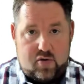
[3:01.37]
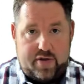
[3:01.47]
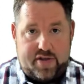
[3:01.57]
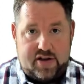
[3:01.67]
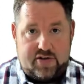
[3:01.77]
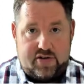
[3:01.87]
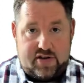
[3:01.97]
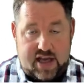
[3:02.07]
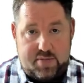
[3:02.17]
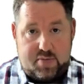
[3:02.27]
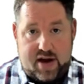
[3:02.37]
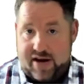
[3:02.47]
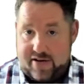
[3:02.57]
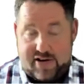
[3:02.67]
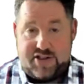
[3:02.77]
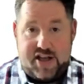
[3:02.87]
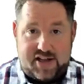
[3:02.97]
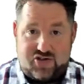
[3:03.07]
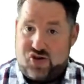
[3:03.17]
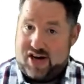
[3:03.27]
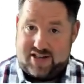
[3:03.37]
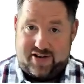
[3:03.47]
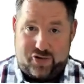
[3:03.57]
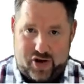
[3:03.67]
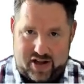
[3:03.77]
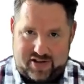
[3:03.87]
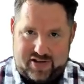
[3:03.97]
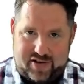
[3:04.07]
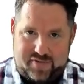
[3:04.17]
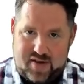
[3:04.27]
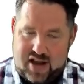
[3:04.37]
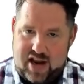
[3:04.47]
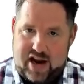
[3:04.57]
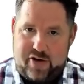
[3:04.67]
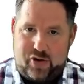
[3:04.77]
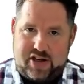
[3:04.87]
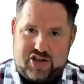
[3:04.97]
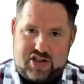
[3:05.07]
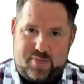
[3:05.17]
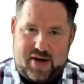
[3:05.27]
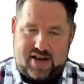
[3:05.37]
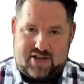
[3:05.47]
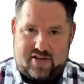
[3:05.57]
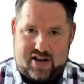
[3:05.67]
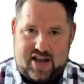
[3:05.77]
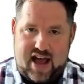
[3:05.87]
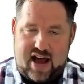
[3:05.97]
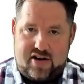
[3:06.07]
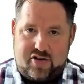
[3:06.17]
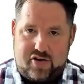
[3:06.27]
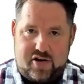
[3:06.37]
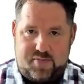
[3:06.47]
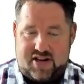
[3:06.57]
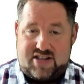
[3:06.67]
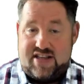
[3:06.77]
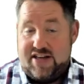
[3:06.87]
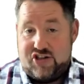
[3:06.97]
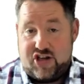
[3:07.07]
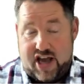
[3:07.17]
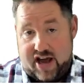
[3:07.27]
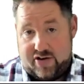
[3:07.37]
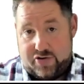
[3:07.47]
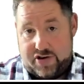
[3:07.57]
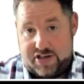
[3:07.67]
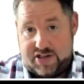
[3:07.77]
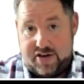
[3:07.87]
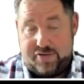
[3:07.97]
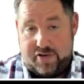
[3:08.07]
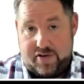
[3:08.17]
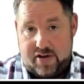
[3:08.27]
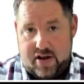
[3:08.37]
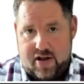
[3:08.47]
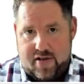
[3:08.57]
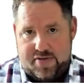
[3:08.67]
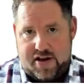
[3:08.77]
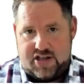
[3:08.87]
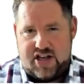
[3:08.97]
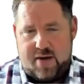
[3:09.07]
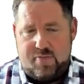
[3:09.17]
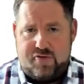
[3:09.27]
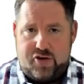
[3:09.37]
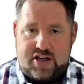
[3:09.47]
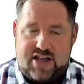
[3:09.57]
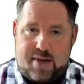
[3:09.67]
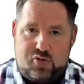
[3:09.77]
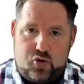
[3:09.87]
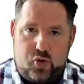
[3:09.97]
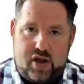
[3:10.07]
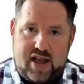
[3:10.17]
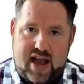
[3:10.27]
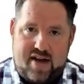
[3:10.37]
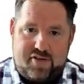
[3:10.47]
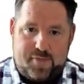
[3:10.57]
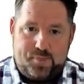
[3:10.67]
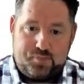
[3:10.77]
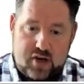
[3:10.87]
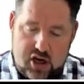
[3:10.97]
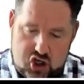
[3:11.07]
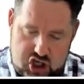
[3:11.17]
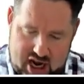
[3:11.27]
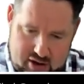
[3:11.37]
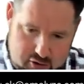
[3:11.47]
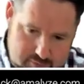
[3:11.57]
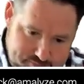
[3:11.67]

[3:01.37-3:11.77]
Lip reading: thing to keep in mind, sales ranks are relative. It really just depends on the category because each category is different. There are some, for example, who really have a shallow